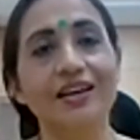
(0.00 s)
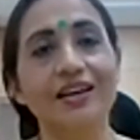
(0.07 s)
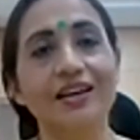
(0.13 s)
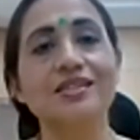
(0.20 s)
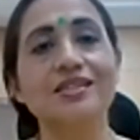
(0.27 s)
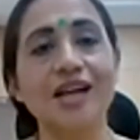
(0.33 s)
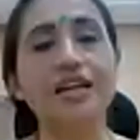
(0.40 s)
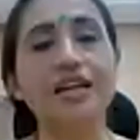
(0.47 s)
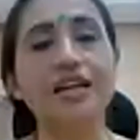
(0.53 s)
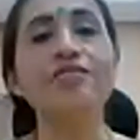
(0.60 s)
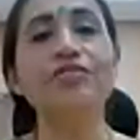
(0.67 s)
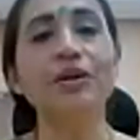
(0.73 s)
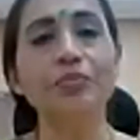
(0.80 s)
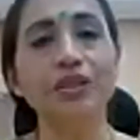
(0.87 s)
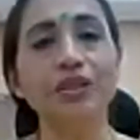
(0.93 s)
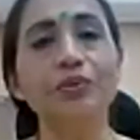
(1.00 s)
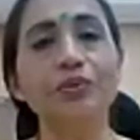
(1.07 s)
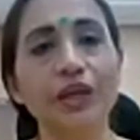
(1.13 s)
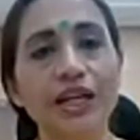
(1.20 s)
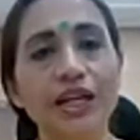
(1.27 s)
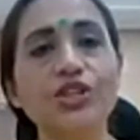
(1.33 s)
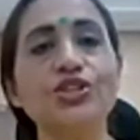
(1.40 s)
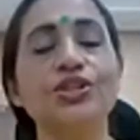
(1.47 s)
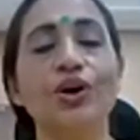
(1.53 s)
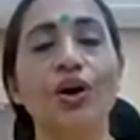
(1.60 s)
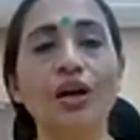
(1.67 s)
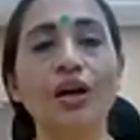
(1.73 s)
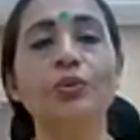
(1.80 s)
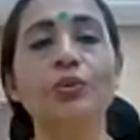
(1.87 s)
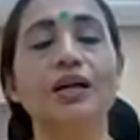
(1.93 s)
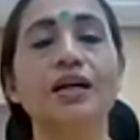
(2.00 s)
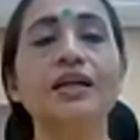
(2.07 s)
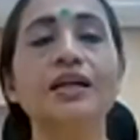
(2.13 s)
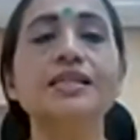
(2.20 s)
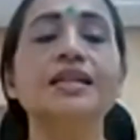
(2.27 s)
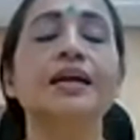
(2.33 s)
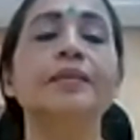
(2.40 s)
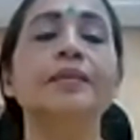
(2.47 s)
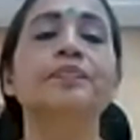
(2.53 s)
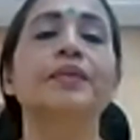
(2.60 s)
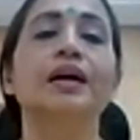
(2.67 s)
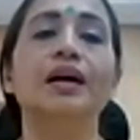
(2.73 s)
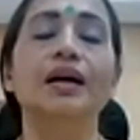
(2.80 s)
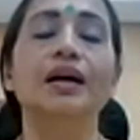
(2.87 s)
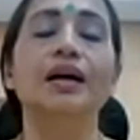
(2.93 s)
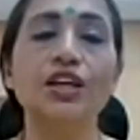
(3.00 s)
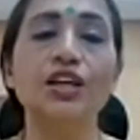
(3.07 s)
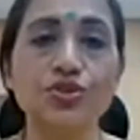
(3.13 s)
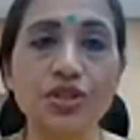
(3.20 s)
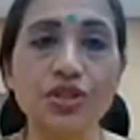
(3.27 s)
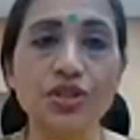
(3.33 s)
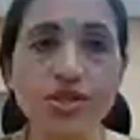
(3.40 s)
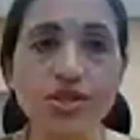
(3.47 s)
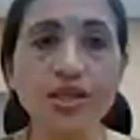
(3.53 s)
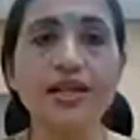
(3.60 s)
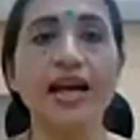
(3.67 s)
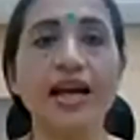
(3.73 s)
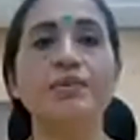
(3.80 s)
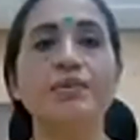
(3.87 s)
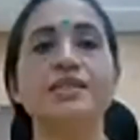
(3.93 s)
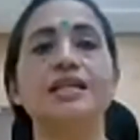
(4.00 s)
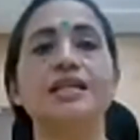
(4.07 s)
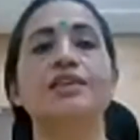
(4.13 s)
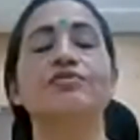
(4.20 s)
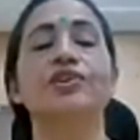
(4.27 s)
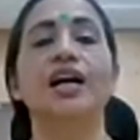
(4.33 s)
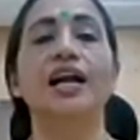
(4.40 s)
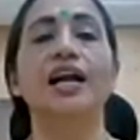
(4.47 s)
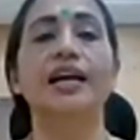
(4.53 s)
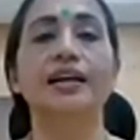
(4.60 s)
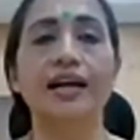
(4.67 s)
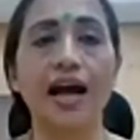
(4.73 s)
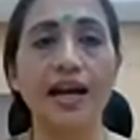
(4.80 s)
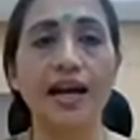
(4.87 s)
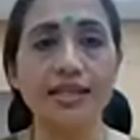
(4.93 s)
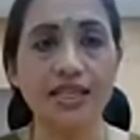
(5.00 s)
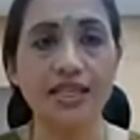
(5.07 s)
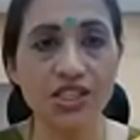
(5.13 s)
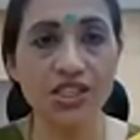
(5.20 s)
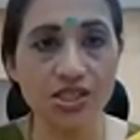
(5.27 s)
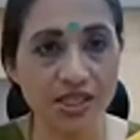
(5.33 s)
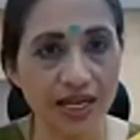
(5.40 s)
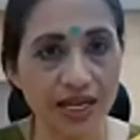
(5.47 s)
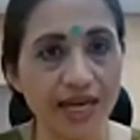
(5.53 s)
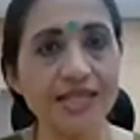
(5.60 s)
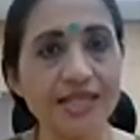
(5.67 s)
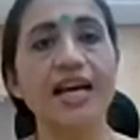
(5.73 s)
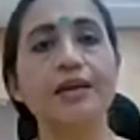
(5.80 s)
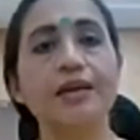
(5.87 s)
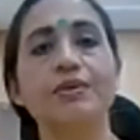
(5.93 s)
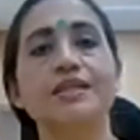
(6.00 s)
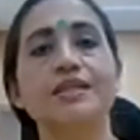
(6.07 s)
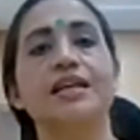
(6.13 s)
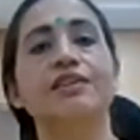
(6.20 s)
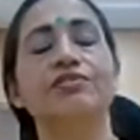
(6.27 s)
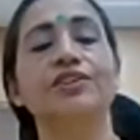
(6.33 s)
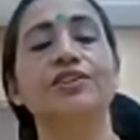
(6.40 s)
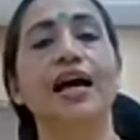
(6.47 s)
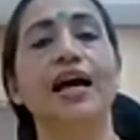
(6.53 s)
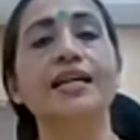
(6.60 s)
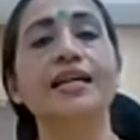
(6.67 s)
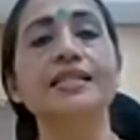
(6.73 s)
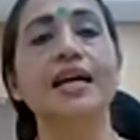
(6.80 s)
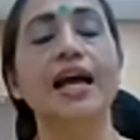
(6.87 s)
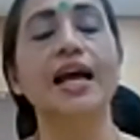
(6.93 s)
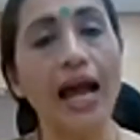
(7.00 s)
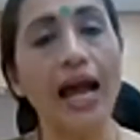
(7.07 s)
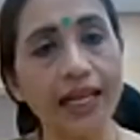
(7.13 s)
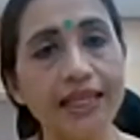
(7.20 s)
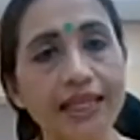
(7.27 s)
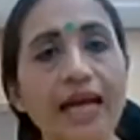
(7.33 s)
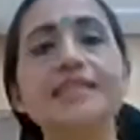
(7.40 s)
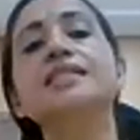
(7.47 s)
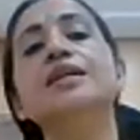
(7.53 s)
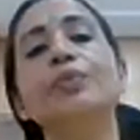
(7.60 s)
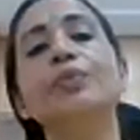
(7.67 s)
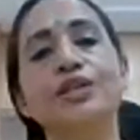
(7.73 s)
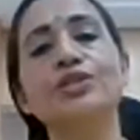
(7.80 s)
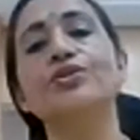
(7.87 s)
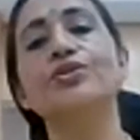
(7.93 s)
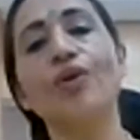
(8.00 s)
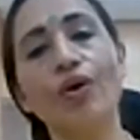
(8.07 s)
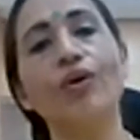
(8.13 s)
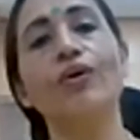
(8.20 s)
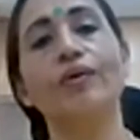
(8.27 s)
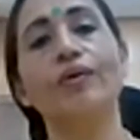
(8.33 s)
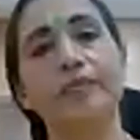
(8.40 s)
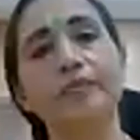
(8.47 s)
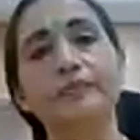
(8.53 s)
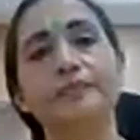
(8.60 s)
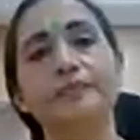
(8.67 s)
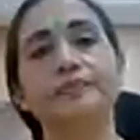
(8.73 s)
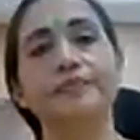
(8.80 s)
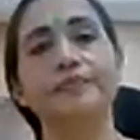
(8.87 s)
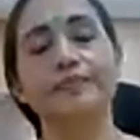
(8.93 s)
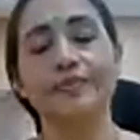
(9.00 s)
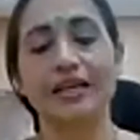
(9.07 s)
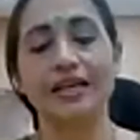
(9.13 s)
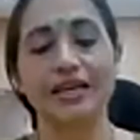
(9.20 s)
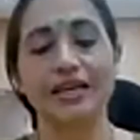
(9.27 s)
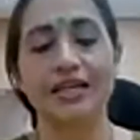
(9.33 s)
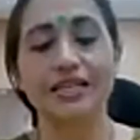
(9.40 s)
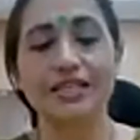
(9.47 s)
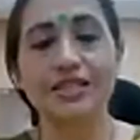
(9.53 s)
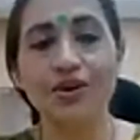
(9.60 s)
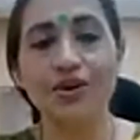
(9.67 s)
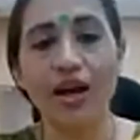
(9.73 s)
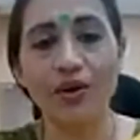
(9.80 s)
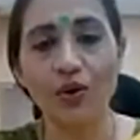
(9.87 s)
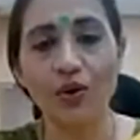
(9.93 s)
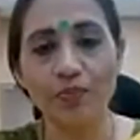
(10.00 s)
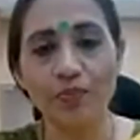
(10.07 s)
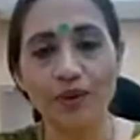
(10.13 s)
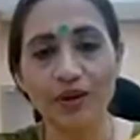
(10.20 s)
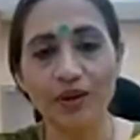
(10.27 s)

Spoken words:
Starting from the village onwards, each district can be self-reliant, each state can be self-reliant, and that's the way to go. So I hope...